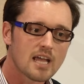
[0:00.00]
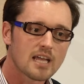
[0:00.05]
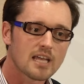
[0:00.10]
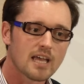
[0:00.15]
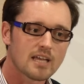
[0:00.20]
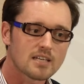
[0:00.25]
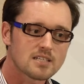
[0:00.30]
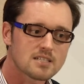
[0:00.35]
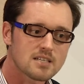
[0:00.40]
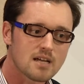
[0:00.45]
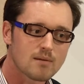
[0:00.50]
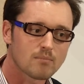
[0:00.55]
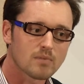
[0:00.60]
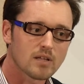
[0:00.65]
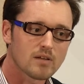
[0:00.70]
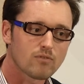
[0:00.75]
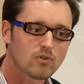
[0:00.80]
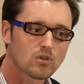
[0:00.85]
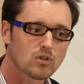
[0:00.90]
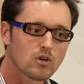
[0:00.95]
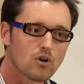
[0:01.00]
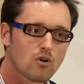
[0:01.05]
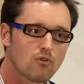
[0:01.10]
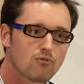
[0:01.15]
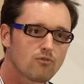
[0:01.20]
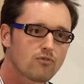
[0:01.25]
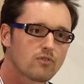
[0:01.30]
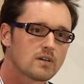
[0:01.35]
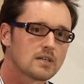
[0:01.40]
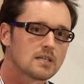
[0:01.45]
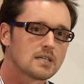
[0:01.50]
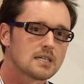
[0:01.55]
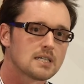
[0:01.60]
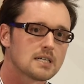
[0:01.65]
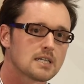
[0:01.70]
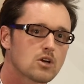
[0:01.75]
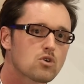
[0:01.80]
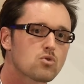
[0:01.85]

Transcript: get some level of uh,